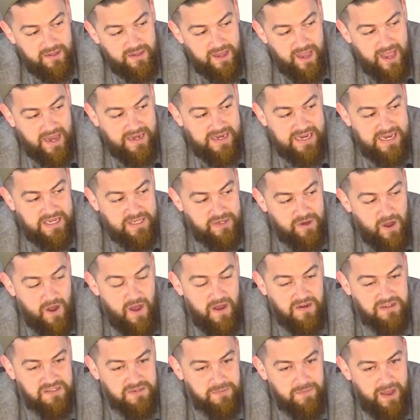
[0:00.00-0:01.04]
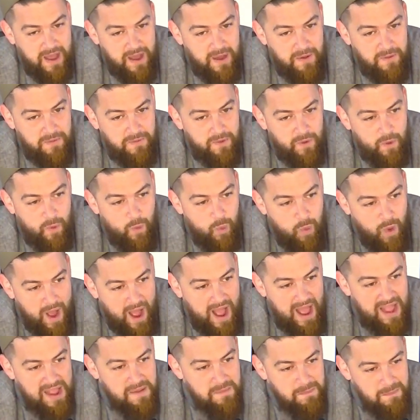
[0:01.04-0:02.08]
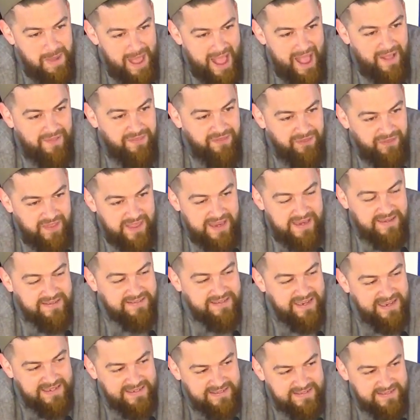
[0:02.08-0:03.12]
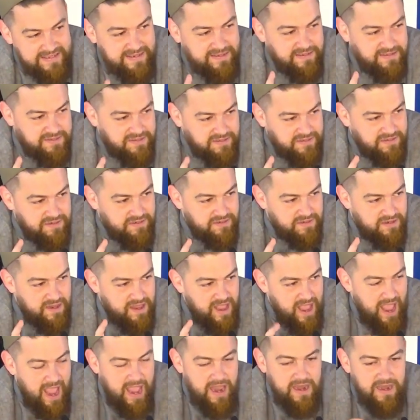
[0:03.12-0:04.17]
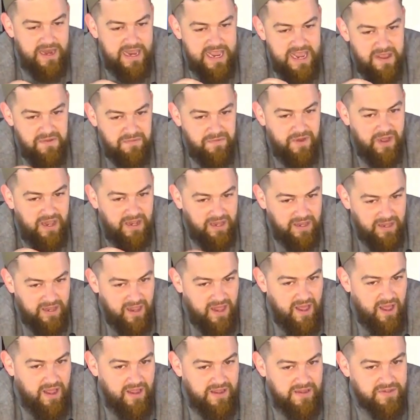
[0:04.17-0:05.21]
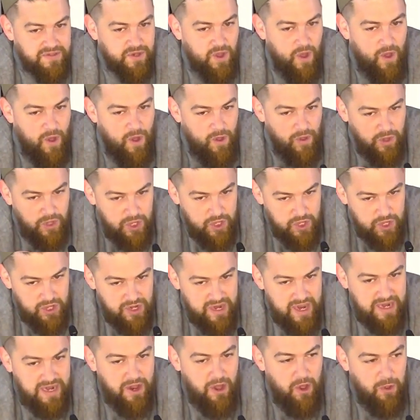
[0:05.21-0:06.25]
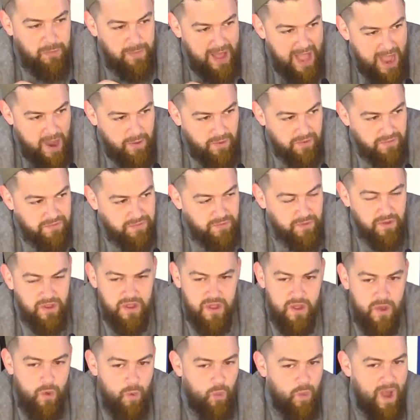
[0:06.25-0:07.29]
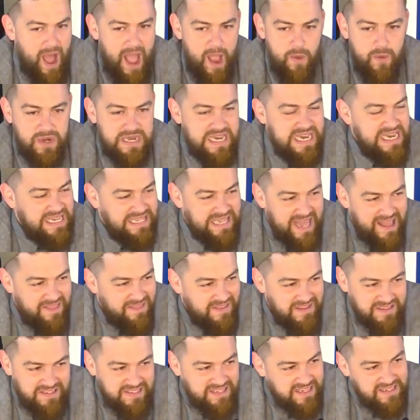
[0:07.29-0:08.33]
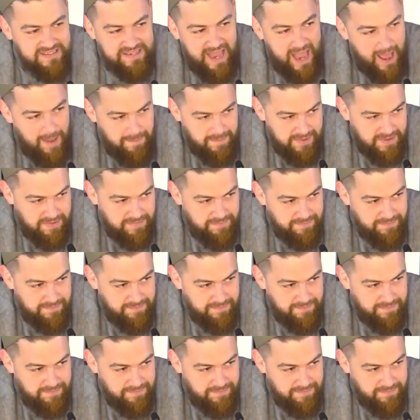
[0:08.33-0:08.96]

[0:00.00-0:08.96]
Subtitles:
and he talks about why bad things exist. And if Allah is all good and all powerful, why would he let these things happen?